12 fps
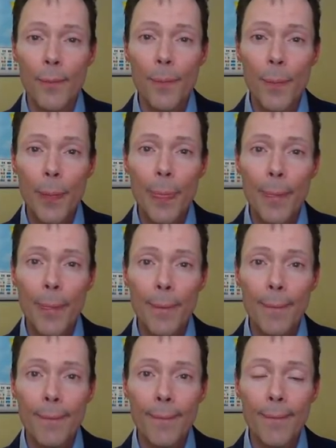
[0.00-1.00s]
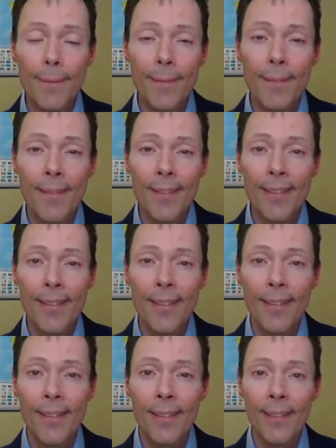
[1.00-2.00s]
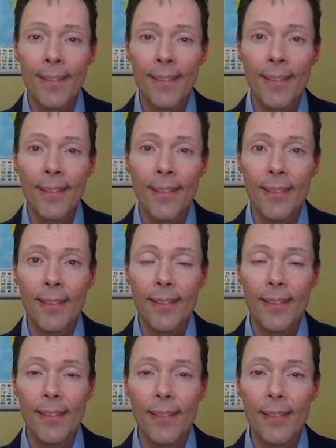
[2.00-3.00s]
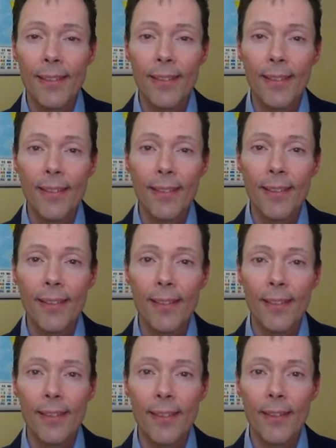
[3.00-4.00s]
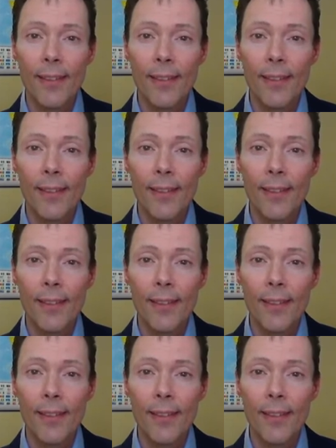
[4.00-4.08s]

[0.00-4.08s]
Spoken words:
[no speech]